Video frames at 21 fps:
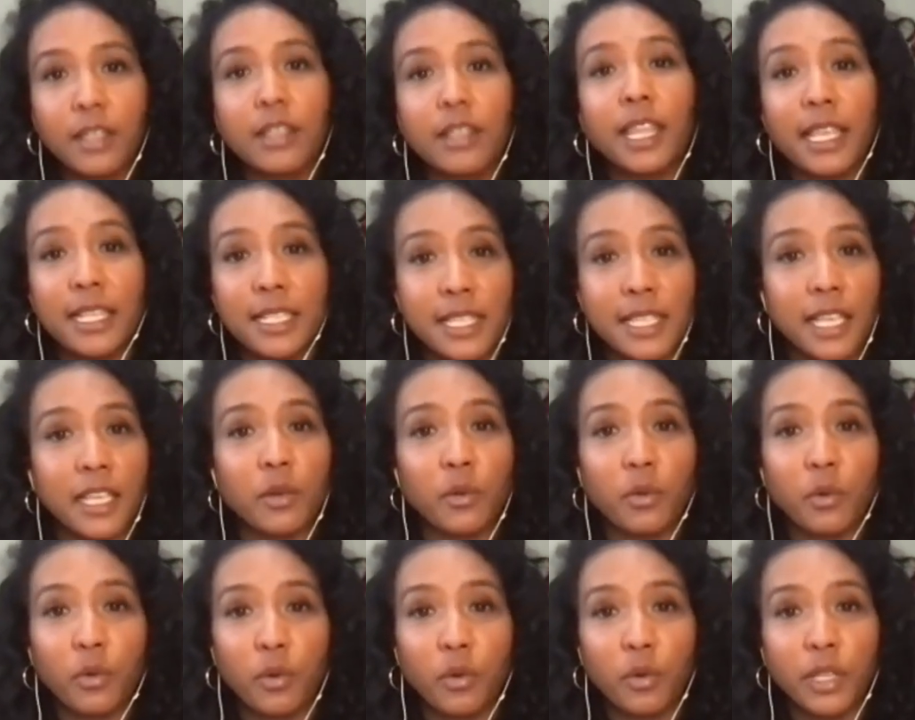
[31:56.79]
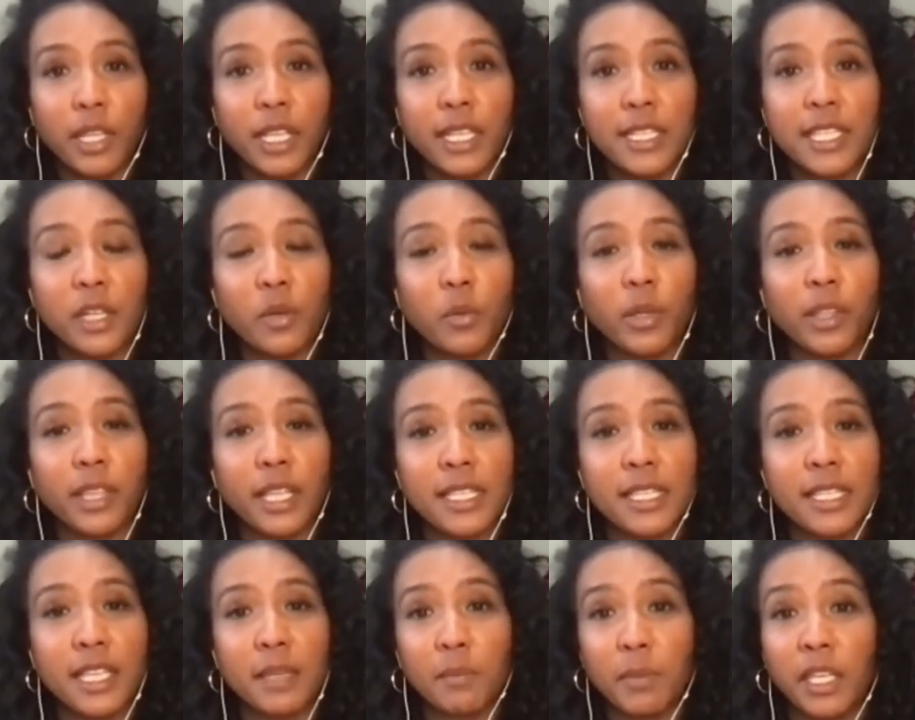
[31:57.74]
They said what they
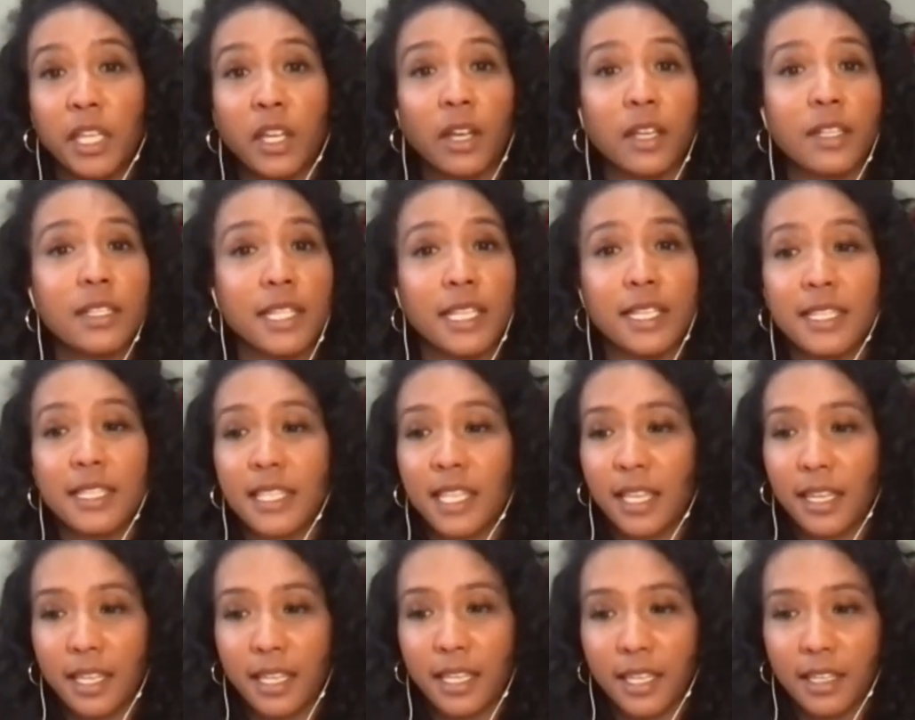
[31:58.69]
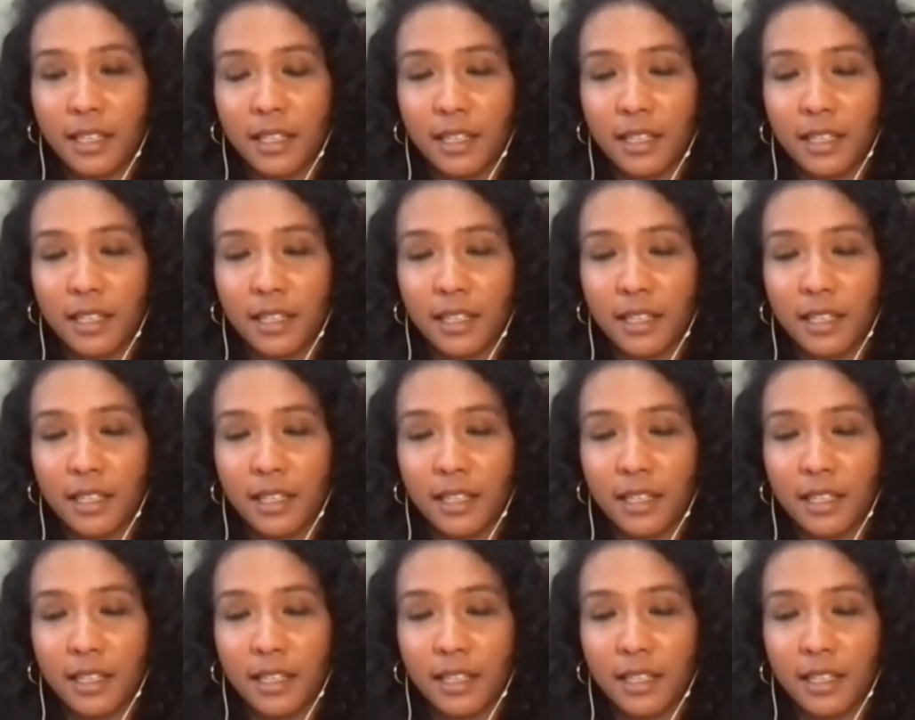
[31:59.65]
said because they said it,